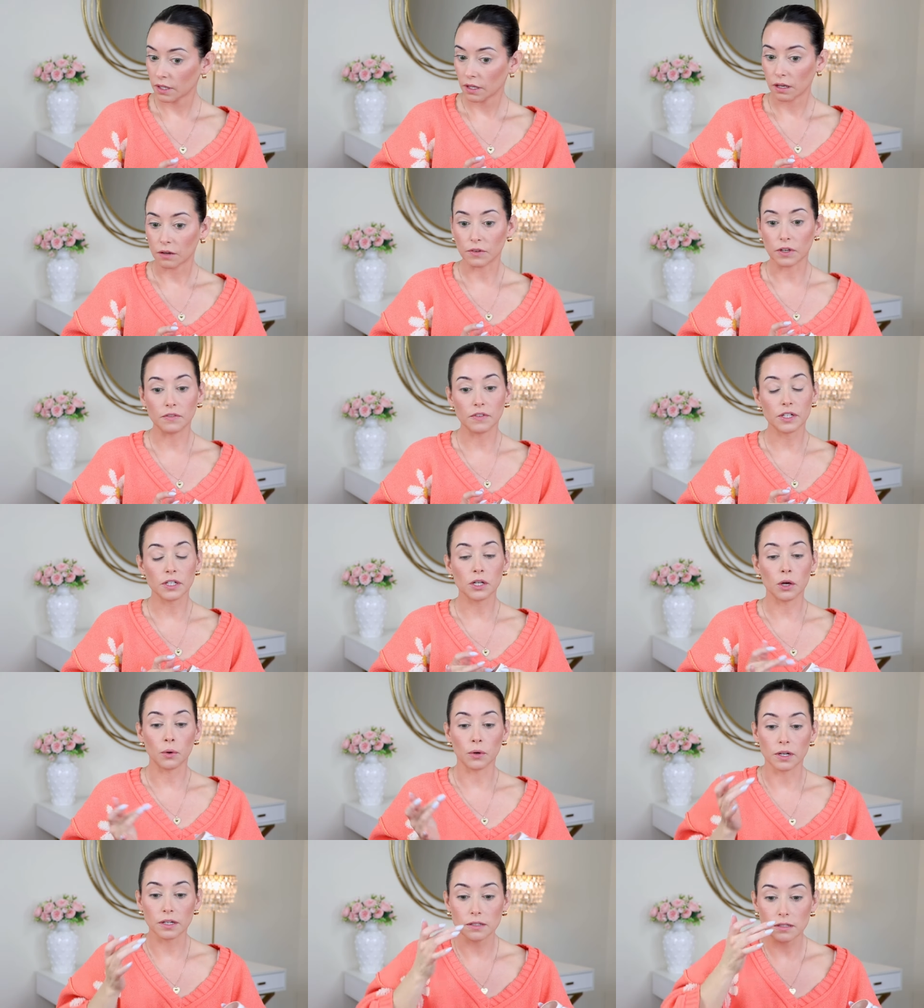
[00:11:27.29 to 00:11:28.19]
I've even
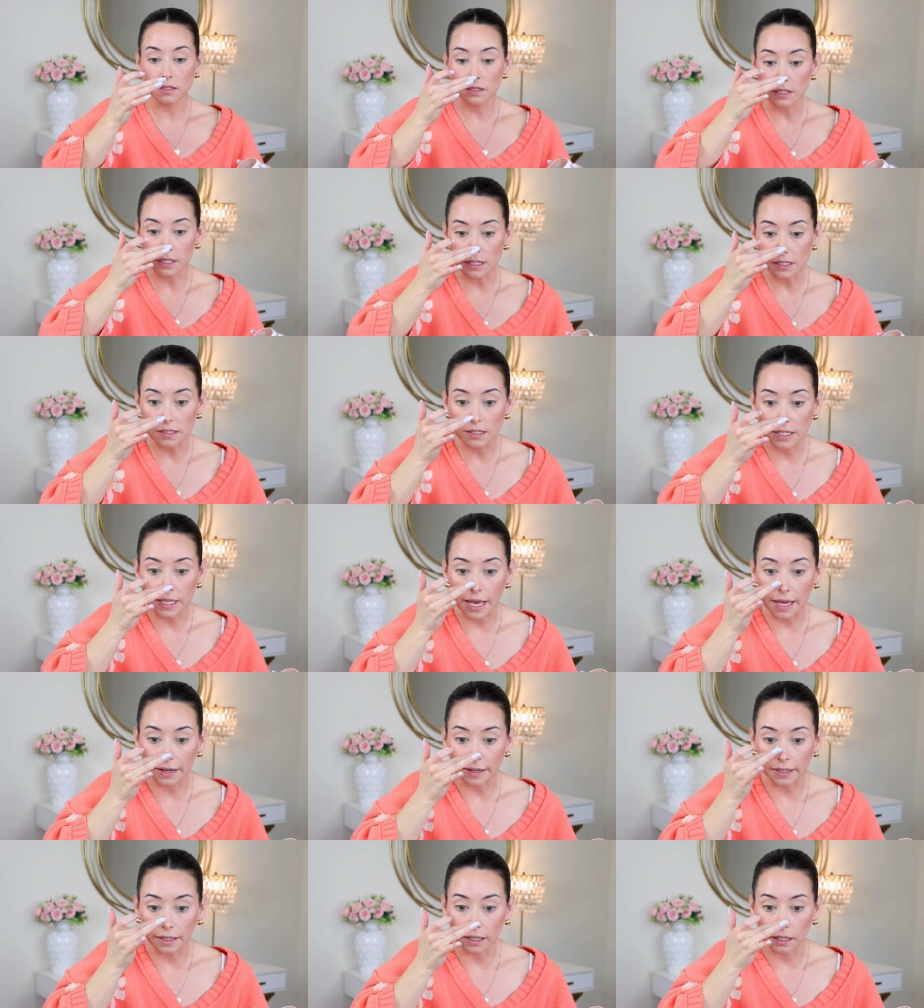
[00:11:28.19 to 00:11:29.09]
noticed since
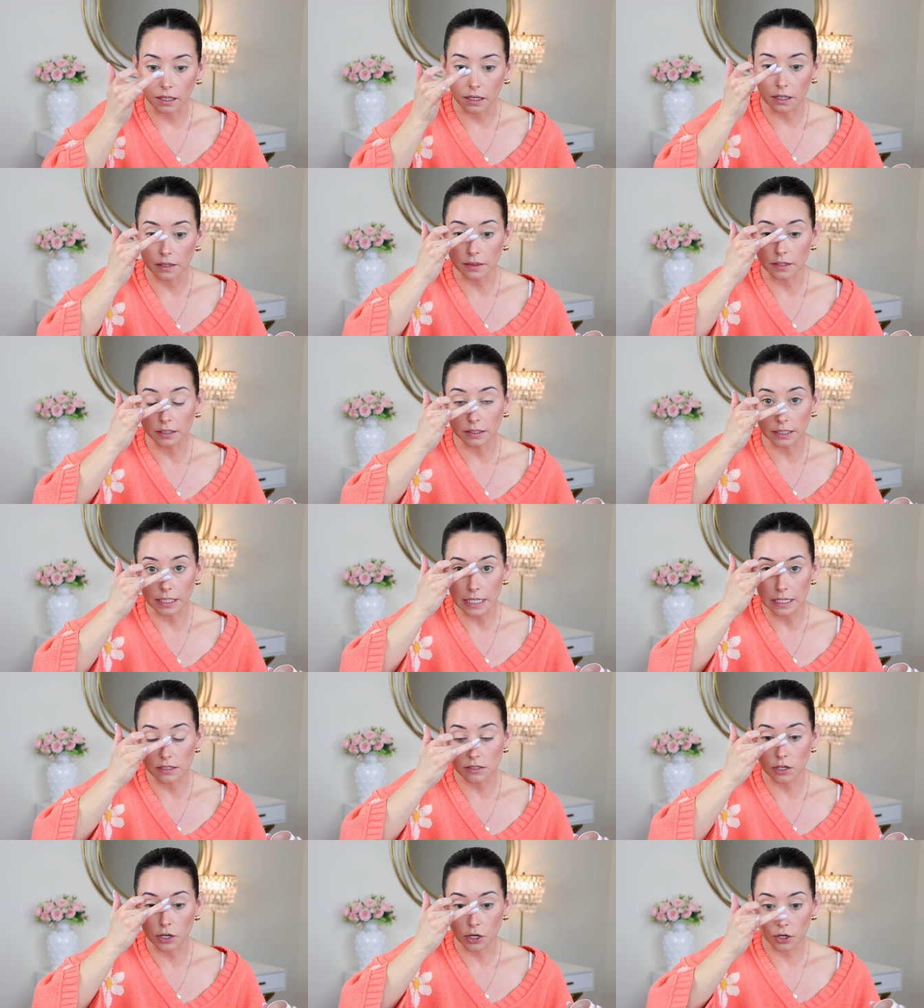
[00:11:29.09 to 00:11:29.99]
getting the
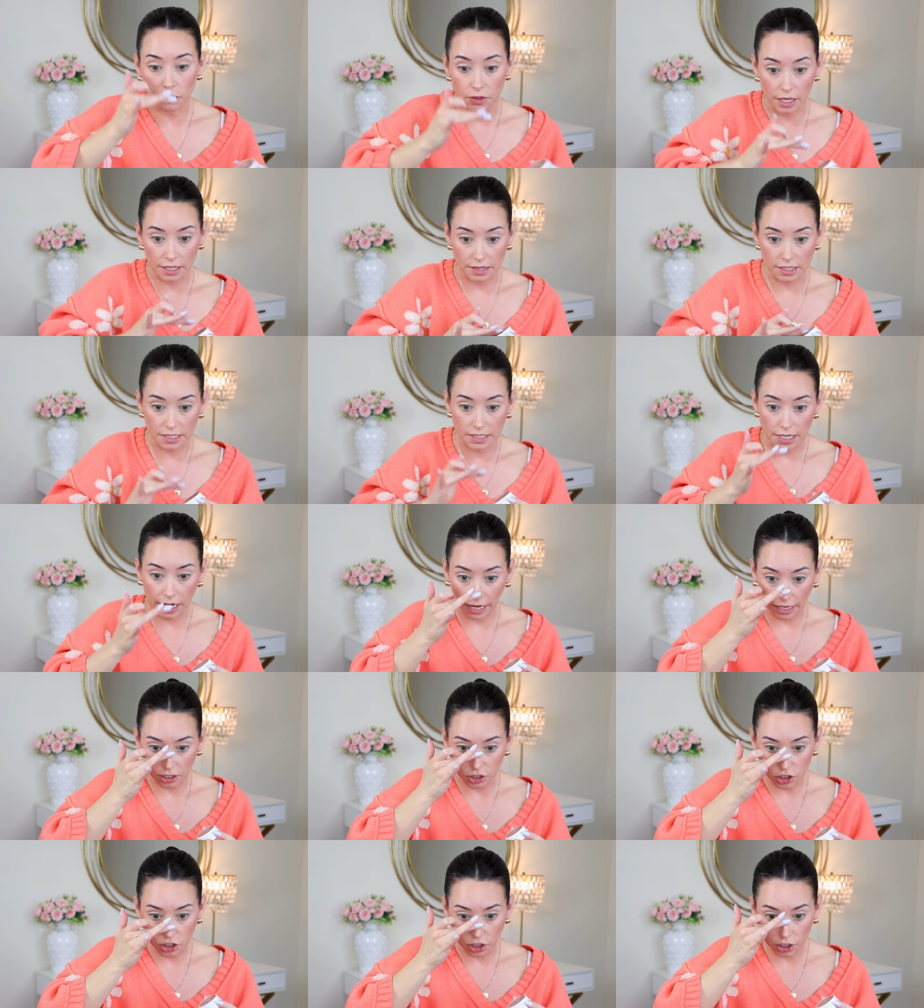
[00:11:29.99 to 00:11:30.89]
laser that the
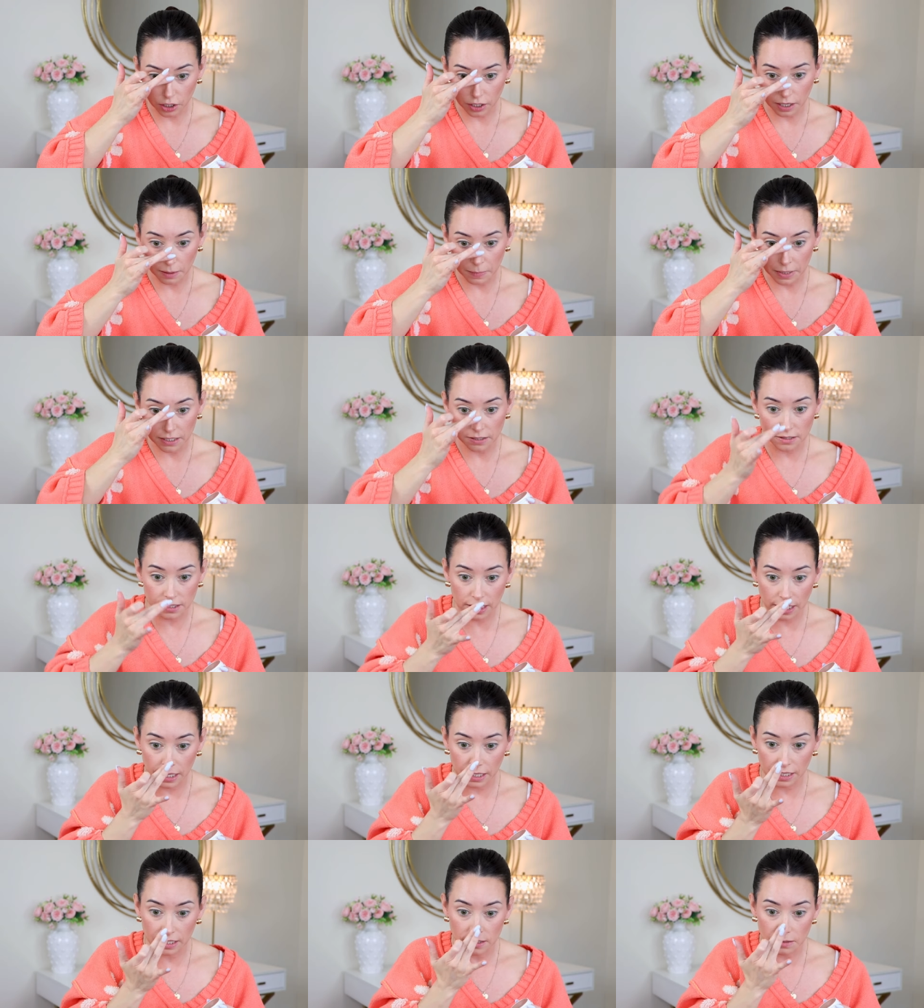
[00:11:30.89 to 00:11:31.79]
texture on my
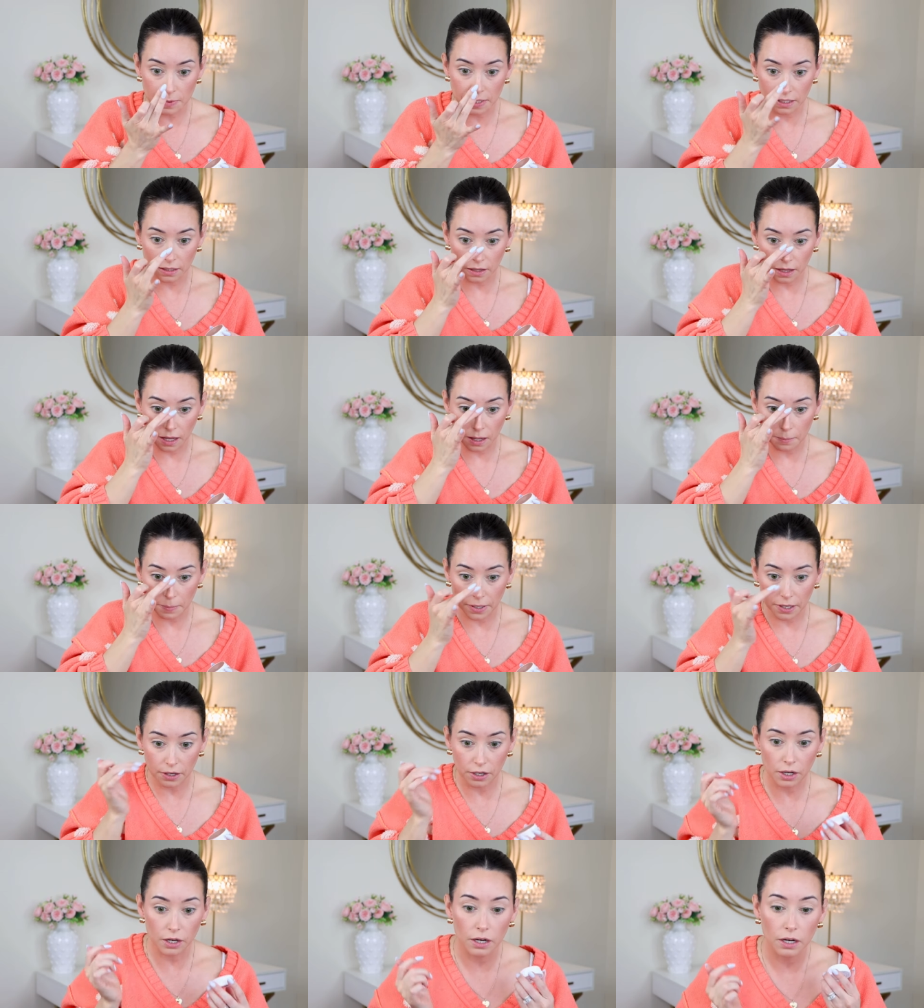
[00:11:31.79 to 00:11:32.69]
skin has been a lot
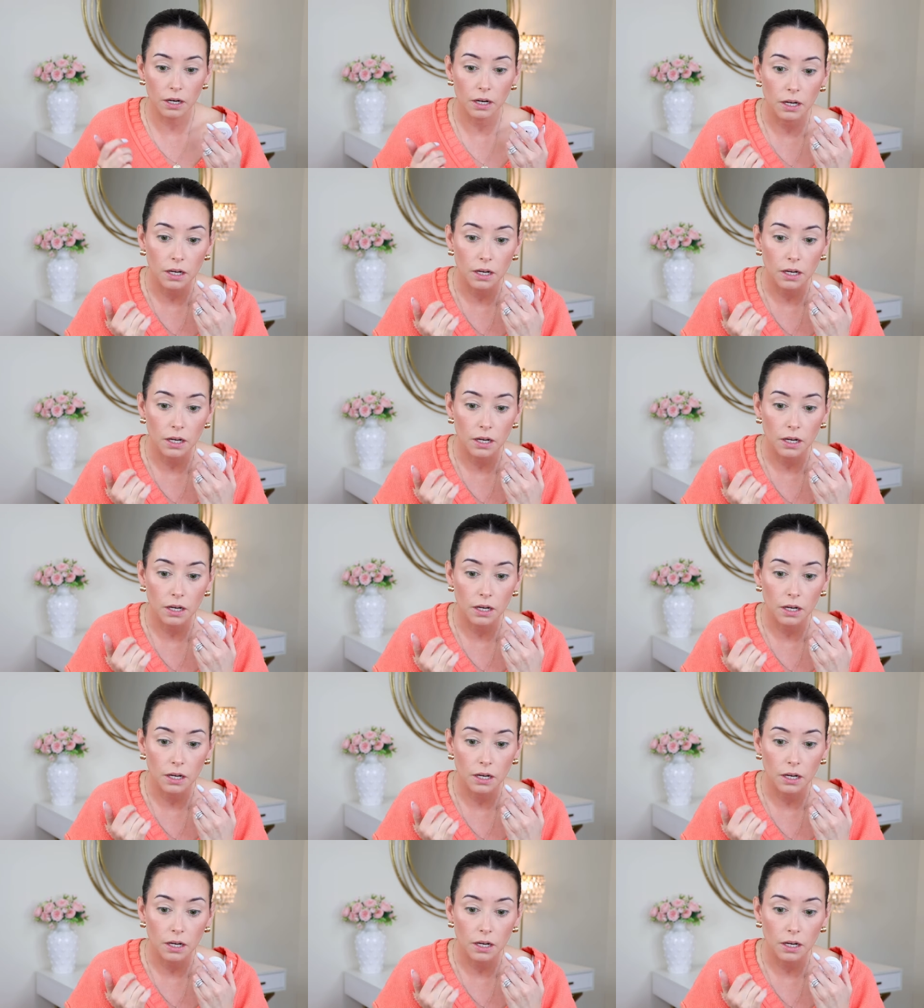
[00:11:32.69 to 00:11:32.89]
better